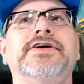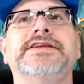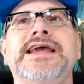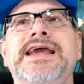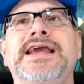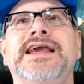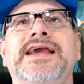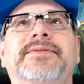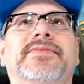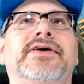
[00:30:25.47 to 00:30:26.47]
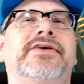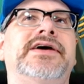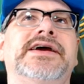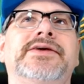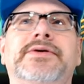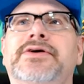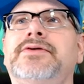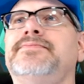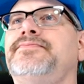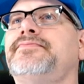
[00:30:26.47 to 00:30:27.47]
Good game! Alright, here we
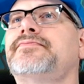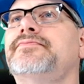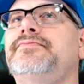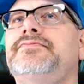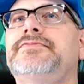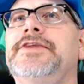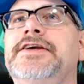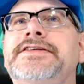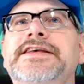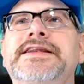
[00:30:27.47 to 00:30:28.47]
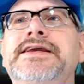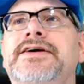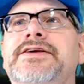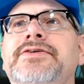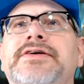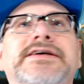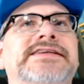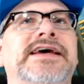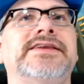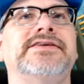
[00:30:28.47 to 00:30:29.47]
go. Cindy, are you... Is
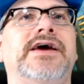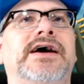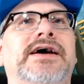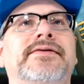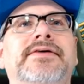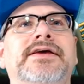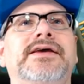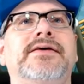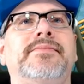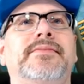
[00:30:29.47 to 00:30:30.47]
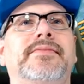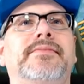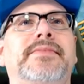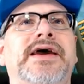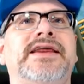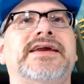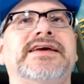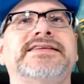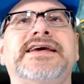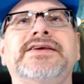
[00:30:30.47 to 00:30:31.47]
that... Uh, Manic,
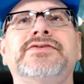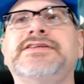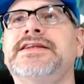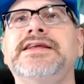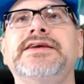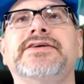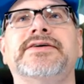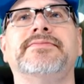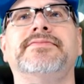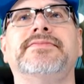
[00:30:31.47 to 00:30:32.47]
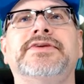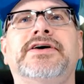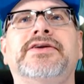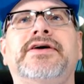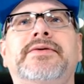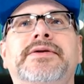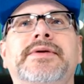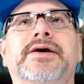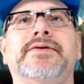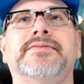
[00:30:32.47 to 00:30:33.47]
is that you, Cindy? Or... No, no, I want to
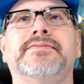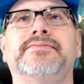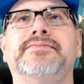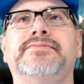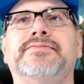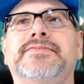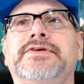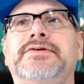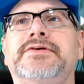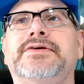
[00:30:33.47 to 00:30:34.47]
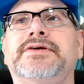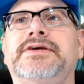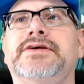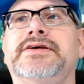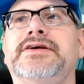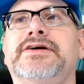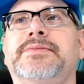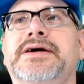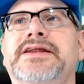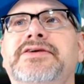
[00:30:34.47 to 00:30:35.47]
be out. Oh, here, here you go,
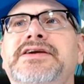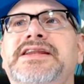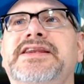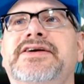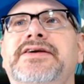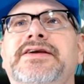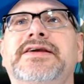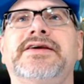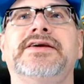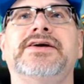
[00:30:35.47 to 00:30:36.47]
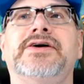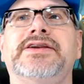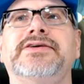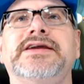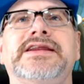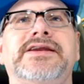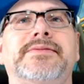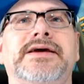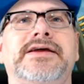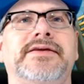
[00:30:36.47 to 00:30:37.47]
Mana. You get in there. Go ahead, you get in
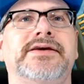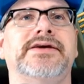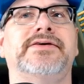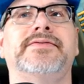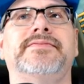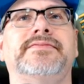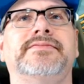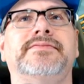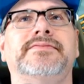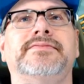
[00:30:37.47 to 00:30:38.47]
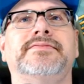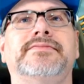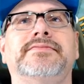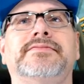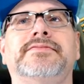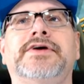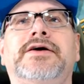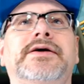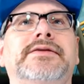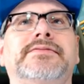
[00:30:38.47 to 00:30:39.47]
there, Mana. There you go.
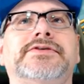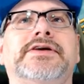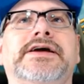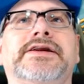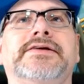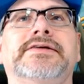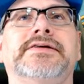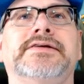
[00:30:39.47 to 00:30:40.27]
Oh, what's going on here?